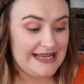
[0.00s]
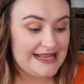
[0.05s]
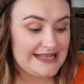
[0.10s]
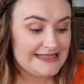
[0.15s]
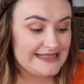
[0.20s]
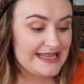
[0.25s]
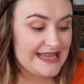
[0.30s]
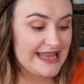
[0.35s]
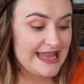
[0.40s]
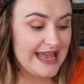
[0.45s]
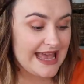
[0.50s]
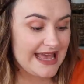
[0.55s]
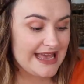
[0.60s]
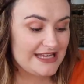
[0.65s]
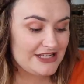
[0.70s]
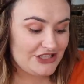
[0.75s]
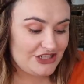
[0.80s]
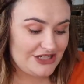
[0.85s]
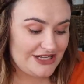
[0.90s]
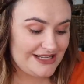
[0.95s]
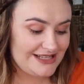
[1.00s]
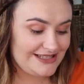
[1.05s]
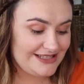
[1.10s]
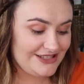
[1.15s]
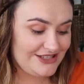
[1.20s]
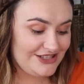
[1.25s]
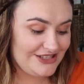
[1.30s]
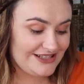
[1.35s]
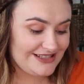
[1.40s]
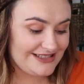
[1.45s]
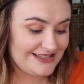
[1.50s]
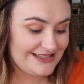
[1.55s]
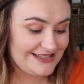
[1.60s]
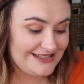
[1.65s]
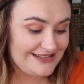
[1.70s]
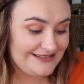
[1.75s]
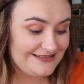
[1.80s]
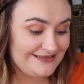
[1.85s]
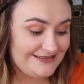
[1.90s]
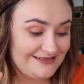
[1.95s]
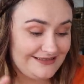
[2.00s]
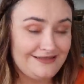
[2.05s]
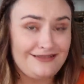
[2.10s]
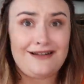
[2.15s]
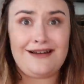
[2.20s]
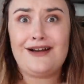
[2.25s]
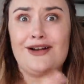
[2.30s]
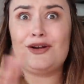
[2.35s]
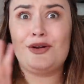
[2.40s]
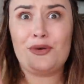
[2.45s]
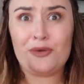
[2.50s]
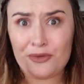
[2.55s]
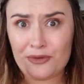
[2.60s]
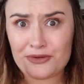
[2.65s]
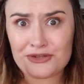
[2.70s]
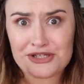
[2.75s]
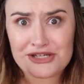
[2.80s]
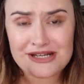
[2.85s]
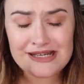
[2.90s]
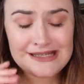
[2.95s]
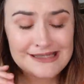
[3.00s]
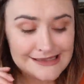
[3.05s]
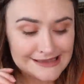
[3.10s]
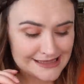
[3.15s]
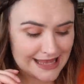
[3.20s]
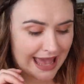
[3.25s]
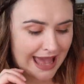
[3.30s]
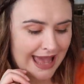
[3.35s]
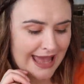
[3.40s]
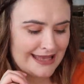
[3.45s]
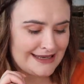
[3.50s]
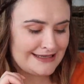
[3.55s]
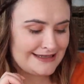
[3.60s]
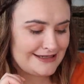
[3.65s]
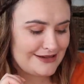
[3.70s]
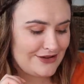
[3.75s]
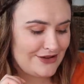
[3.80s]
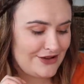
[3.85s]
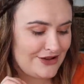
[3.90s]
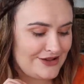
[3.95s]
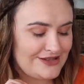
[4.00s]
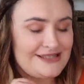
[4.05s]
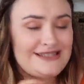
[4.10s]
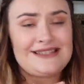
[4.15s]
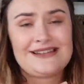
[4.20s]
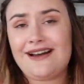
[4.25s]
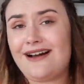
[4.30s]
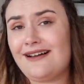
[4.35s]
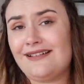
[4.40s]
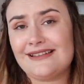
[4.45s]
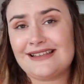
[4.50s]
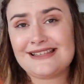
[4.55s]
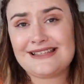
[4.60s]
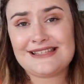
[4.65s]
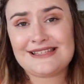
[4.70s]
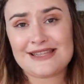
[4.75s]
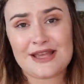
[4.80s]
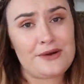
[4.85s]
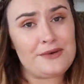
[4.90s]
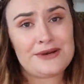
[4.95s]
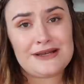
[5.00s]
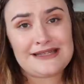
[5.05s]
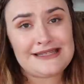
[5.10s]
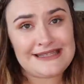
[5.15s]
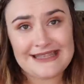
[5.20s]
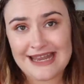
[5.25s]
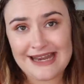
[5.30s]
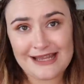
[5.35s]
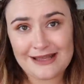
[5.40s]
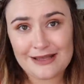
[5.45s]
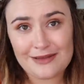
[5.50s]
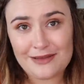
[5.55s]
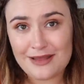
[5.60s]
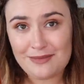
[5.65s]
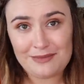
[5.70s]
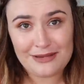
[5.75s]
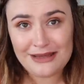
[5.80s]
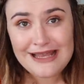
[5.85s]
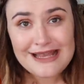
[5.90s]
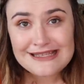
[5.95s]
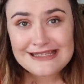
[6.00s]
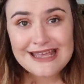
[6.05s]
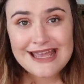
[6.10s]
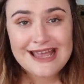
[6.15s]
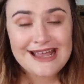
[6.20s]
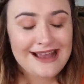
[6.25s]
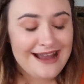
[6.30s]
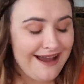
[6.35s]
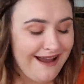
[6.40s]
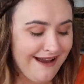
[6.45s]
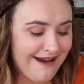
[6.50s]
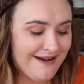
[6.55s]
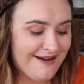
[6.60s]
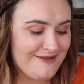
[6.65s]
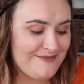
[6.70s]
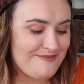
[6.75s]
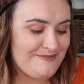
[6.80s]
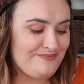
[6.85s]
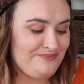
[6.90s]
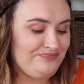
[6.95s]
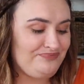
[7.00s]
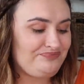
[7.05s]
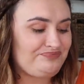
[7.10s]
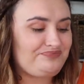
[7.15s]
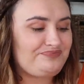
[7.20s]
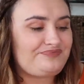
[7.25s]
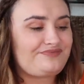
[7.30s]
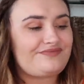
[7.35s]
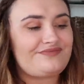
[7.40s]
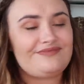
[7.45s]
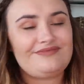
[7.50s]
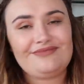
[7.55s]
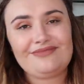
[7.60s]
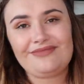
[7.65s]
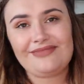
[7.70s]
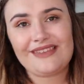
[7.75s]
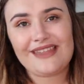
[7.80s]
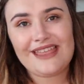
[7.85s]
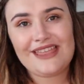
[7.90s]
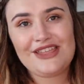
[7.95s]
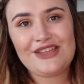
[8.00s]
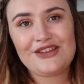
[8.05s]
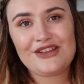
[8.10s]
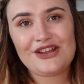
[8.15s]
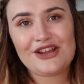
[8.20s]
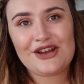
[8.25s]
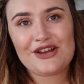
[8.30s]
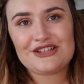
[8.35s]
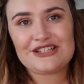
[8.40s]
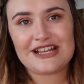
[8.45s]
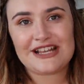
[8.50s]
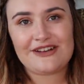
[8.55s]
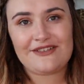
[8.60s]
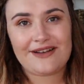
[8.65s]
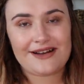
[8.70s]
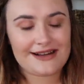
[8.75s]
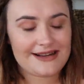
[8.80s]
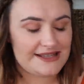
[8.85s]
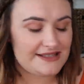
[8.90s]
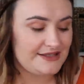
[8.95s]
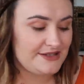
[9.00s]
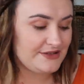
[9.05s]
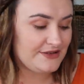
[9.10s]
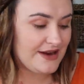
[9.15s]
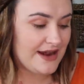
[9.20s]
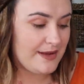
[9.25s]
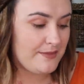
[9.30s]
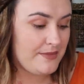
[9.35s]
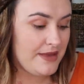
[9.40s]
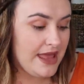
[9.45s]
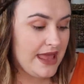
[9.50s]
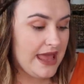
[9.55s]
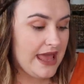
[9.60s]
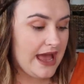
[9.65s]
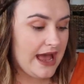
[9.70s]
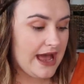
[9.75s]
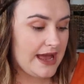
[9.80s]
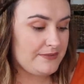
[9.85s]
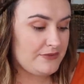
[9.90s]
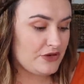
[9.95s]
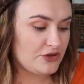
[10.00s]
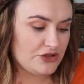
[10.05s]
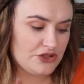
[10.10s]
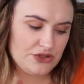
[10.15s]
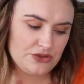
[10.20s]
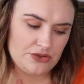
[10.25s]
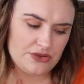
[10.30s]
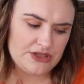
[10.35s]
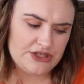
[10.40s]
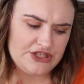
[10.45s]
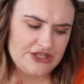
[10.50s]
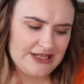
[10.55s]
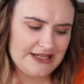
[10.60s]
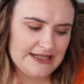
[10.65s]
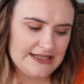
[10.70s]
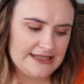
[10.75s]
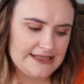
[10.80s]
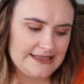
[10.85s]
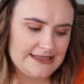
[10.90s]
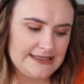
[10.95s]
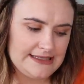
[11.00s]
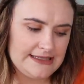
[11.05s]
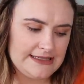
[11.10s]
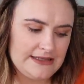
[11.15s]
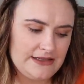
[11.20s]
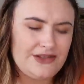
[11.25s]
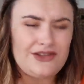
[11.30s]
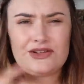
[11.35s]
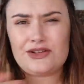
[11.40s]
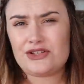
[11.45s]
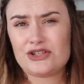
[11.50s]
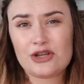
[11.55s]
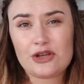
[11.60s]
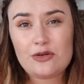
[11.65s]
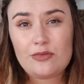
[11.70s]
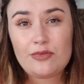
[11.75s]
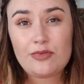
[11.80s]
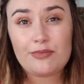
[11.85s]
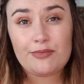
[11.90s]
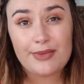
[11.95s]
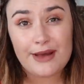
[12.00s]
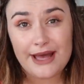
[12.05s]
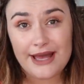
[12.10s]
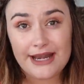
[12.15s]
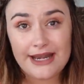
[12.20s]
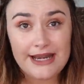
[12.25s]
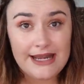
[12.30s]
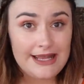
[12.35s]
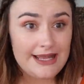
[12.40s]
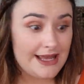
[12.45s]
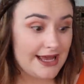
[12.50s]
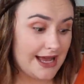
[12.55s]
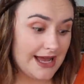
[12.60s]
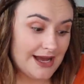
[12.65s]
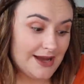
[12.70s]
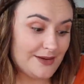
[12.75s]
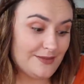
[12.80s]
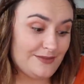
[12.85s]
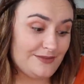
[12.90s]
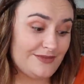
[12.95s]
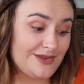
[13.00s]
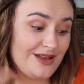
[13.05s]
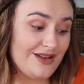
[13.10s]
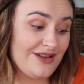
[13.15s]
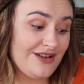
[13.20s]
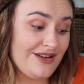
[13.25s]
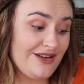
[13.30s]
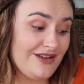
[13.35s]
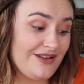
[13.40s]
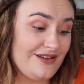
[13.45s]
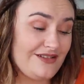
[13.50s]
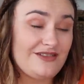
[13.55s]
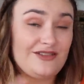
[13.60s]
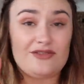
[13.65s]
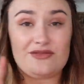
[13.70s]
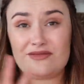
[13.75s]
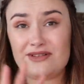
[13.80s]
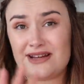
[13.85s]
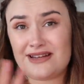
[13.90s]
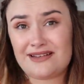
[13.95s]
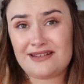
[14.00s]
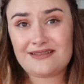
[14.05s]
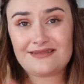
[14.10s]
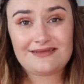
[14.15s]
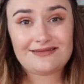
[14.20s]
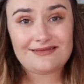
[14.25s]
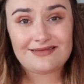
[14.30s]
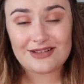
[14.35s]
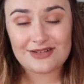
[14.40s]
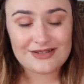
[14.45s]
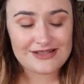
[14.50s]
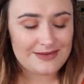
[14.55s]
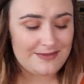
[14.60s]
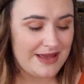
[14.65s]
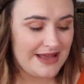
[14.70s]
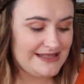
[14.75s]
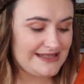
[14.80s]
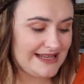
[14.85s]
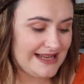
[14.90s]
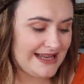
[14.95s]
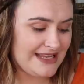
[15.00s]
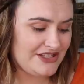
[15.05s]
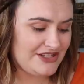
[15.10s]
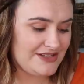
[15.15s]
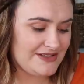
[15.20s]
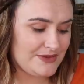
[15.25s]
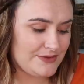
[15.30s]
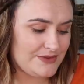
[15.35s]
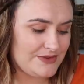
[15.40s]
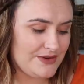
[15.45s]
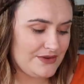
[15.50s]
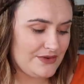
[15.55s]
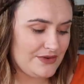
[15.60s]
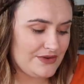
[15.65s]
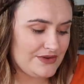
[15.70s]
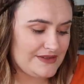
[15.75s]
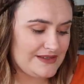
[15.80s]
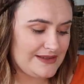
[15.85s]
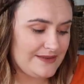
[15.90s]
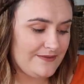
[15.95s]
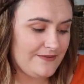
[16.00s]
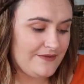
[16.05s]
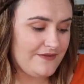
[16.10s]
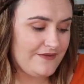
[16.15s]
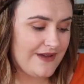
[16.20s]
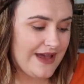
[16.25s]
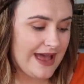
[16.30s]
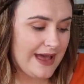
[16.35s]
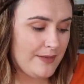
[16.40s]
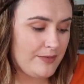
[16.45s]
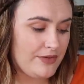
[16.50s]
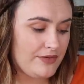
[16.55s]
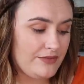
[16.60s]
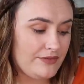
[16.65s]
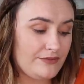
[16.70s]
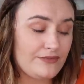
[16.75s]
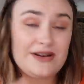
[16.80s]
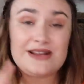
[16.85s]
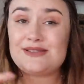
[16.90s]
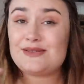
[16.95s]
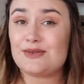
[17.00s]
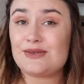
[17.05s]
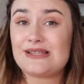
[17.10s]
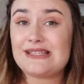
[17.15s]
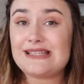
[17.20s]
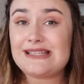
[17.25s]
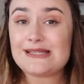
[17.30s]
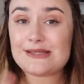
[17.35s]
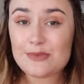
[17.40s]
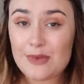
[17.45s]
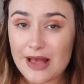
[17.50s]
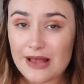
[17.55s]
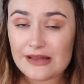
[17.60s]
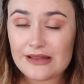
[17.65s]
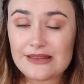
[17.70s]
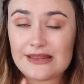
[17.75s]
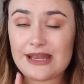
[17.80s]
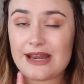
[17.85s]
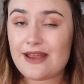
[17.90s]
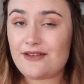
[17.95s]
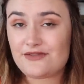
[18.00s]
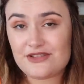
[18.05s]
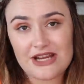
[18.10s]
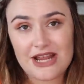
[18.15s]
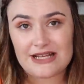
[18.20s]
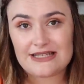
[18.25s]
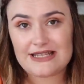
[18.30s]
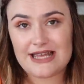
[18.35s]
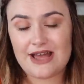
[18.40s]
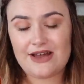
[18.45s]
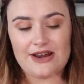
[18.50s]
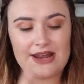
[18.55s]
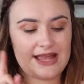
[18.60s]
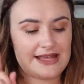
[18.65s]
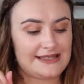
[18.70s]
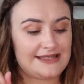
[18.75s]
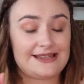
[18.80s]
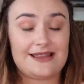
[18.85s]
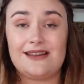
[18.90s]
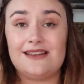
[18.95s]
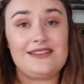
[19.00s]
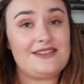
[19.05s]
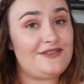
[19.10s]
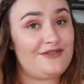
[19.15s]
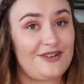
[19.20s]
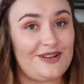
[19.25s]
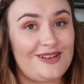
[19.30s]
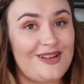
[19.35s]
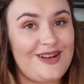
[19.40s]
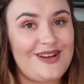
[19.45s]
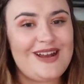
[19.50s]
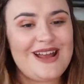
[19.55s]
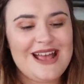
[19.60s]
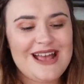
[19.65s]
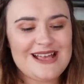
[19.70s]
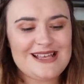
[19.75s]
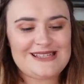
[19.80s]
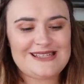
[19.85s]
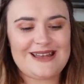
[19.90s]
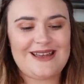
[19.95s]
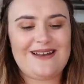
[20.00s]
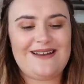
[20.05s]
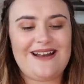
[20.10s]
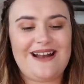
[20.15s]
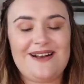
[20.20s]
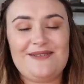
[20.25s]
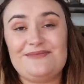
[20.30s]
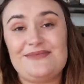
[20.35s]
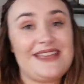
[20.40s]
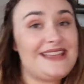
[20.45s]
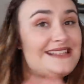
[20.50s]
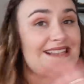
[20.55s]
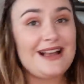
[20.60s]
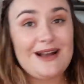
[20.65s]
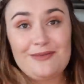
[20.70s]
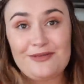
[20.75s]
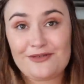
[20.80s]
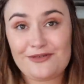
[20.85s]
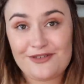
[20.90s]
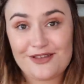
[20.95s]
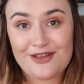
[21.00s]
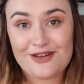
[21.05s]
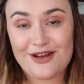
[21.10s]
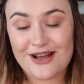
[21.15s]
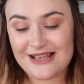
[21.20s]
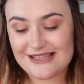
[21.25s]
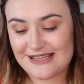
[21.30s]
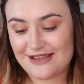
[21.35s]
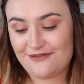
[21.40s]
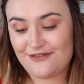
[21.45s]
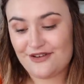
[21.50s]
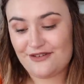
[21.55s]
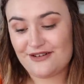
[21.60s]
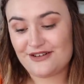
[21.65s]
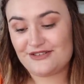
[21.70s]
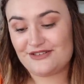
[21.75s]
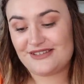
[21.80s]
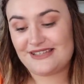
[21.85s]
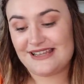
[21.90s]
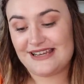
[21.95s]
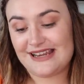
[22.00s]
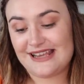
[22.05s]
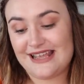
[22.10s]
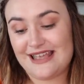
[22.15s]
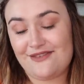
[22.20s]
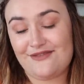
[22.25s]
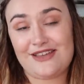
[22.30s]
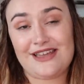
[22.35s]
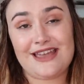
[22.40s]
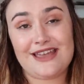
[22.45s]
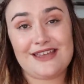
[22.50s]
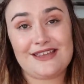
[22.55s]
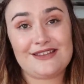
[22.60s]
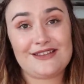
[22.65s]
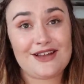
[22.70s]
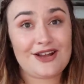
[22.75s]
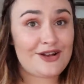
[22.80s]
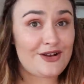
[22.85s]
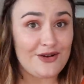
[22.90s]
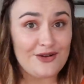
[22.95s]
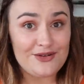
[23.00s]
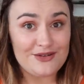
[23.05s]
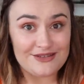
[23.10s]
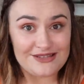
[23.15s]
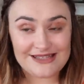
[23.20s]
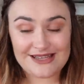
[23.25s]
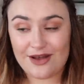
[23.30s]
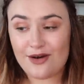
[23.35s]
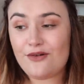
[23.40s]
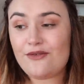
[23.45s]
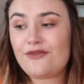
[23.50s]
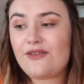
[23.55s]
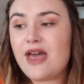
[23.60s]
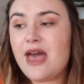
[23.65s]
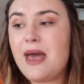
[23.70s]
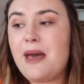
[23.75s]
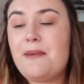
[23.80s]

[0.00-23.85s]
Daisy she is just gorgeous and her style is so aesthetically pleasing. Um, you can go check her out on Instagram. I'm not sure that she does YouTube, but um, her grid looks amazing and she's also got some fab resources as well that I've checked out and started to follow. So um, there's a couple for you guys if you're interested in giving it a go yourself.